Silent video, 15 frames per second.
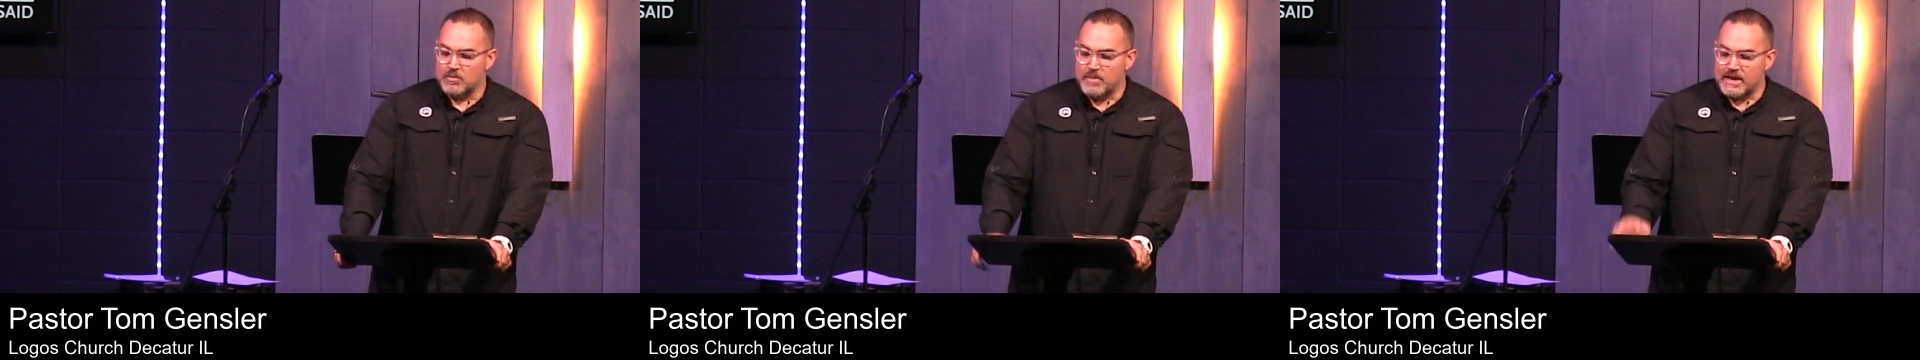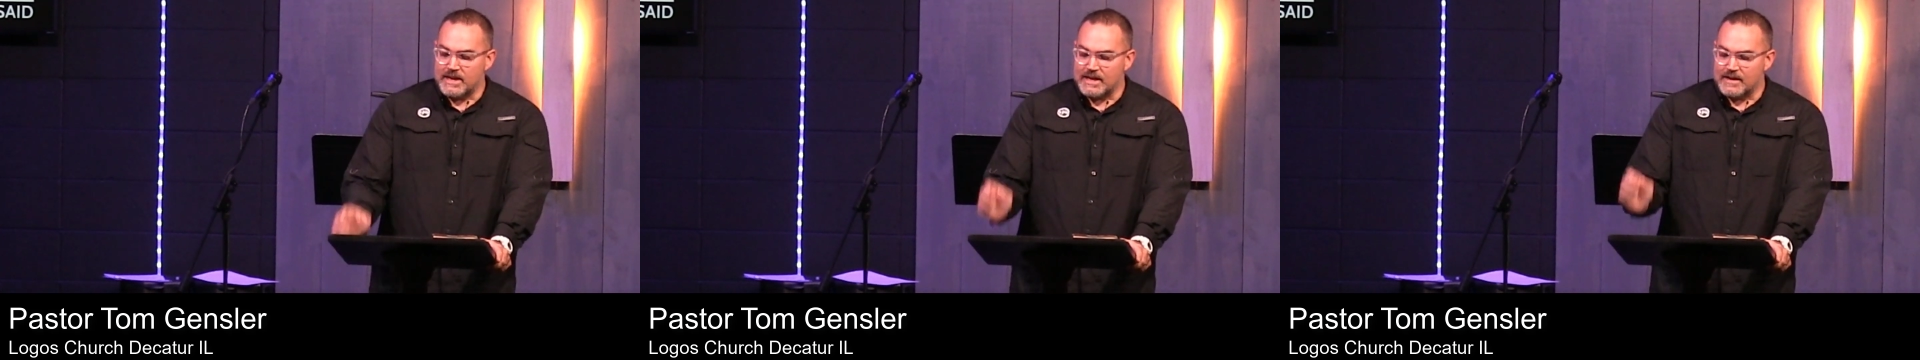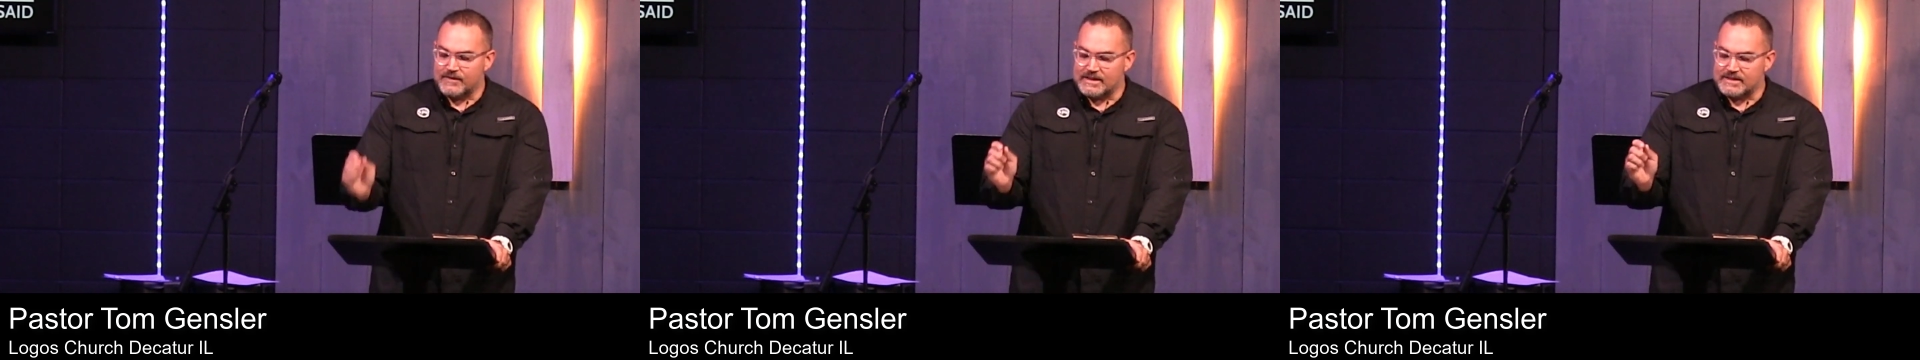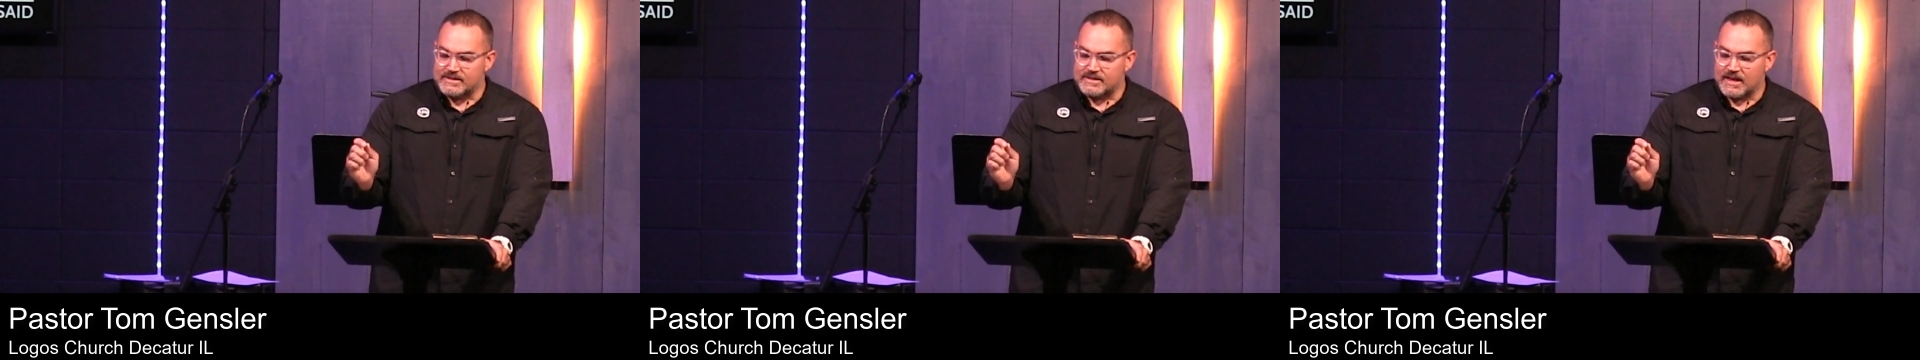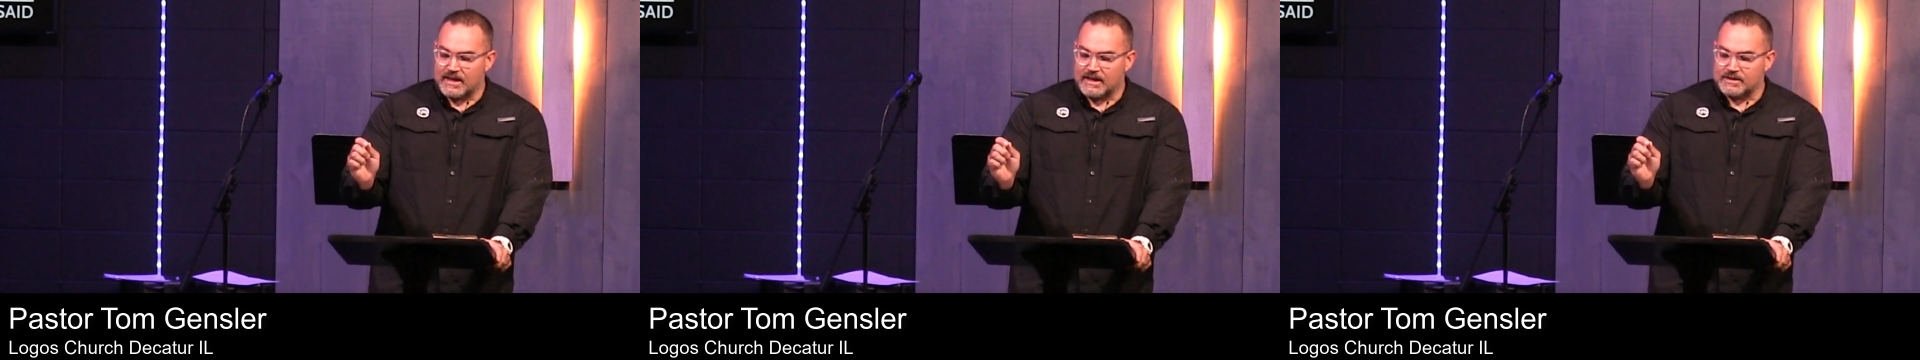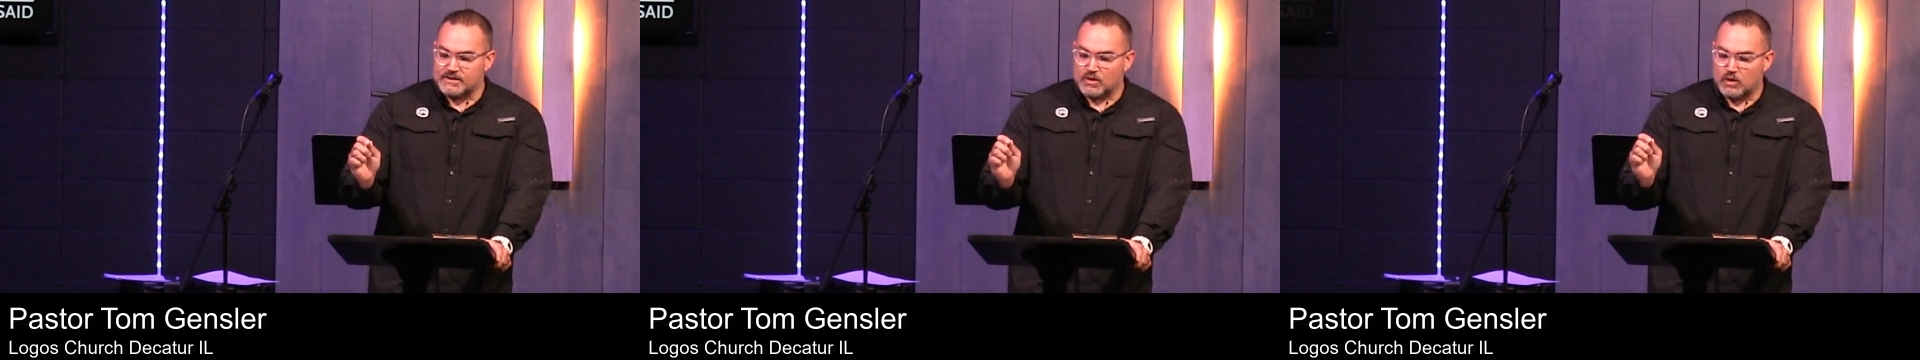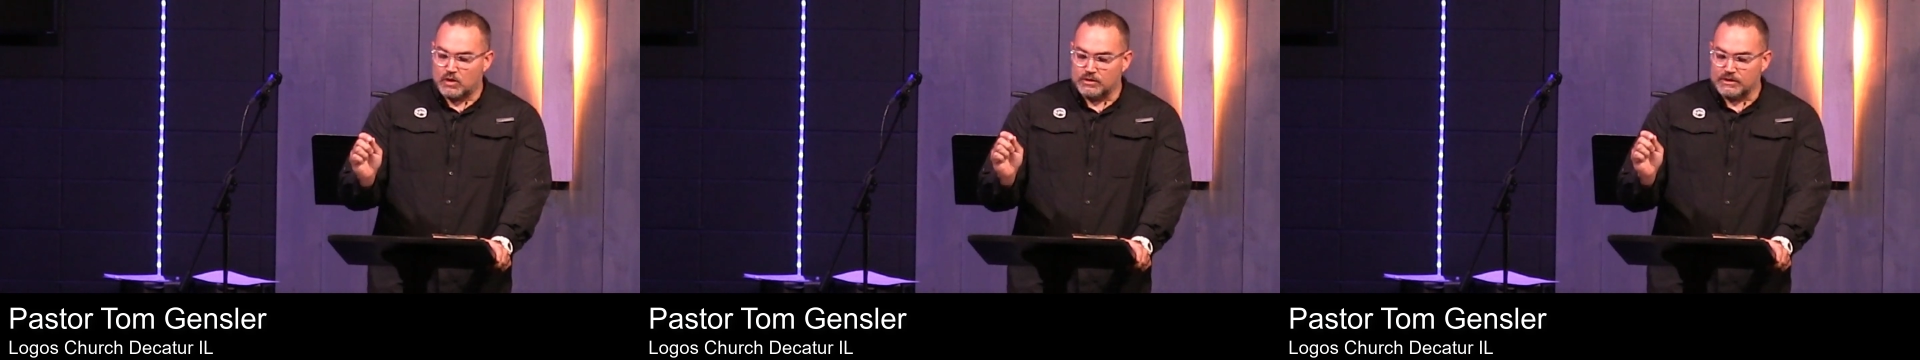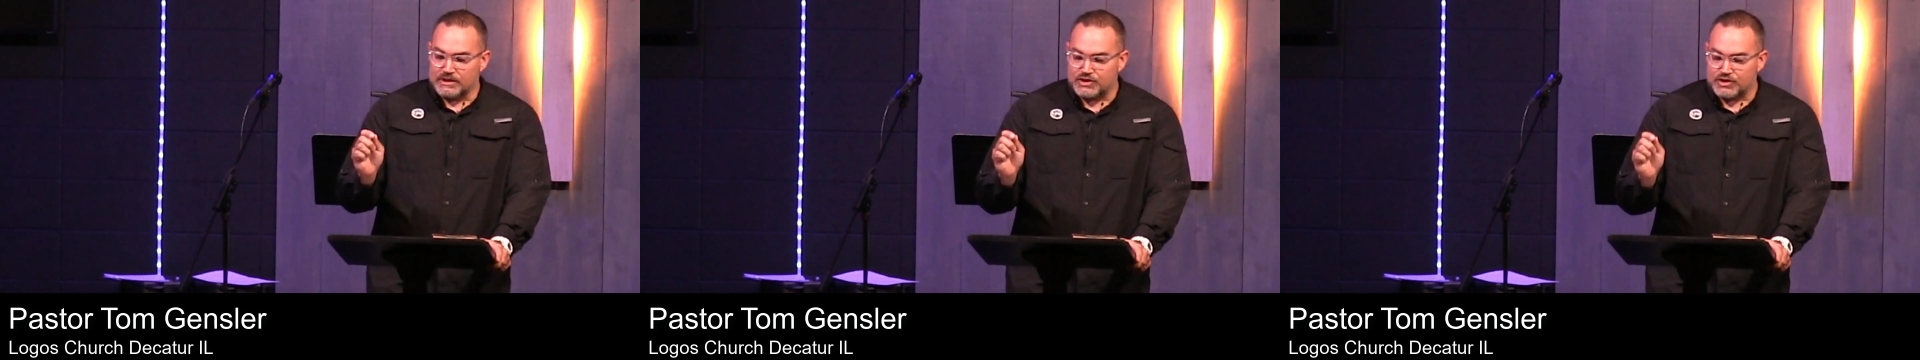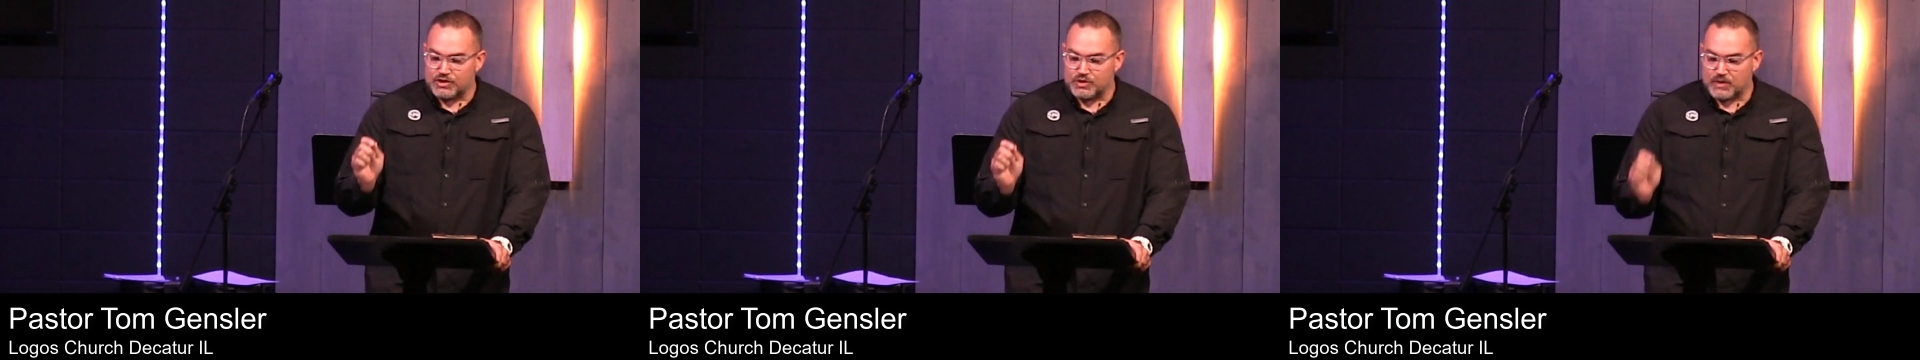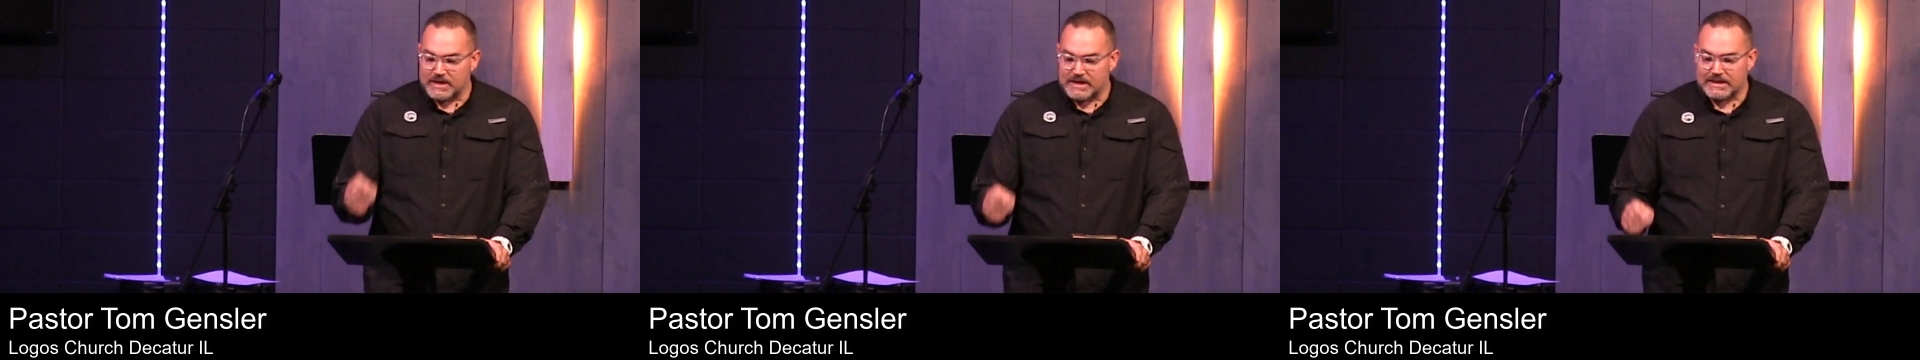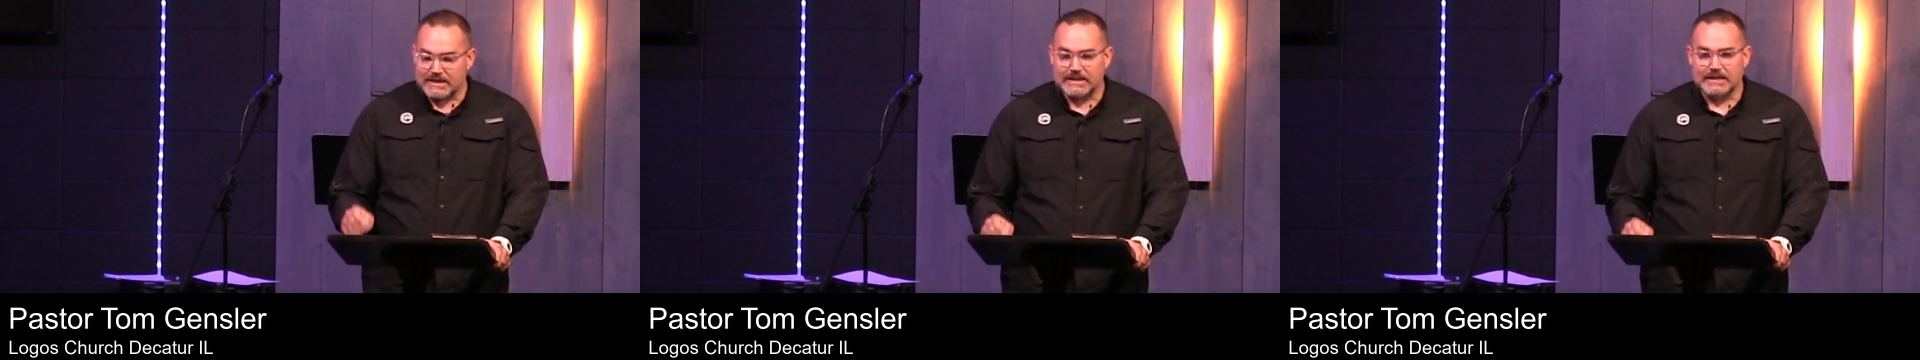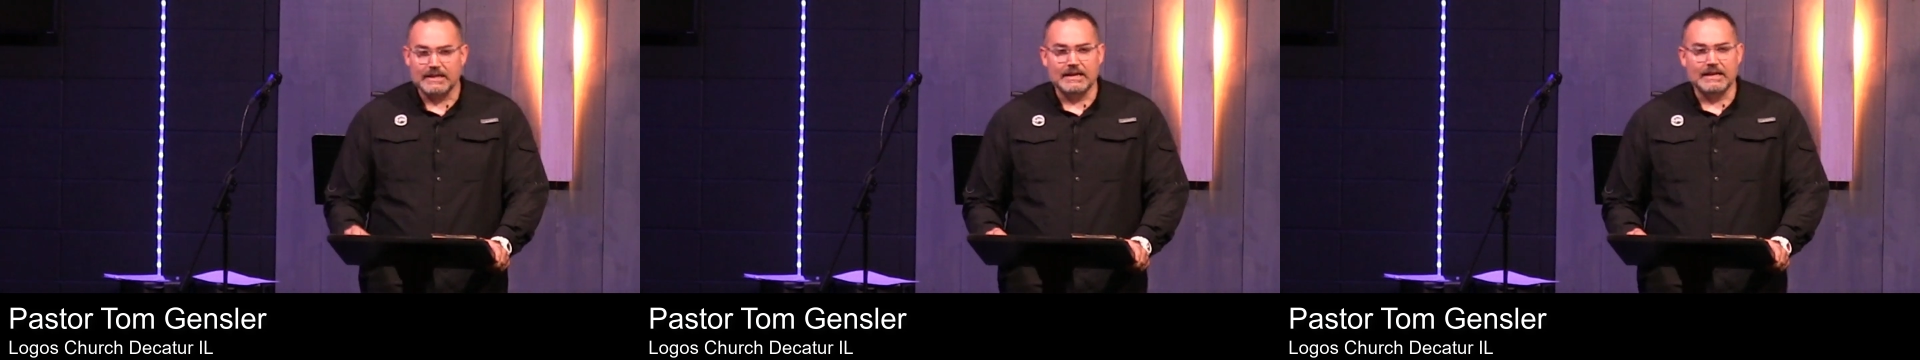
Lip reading: Many of these things only shrink